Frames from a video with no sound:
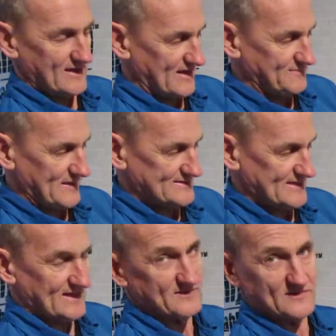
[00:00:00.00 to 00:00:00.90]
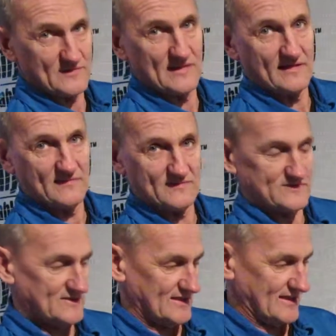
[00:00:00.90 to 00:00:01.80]
it makes another level of
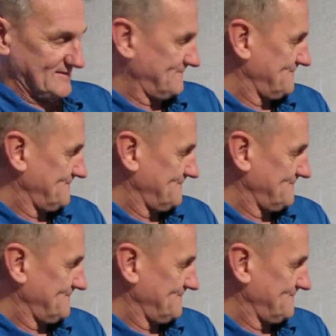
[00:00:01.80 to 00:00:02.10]
sealing.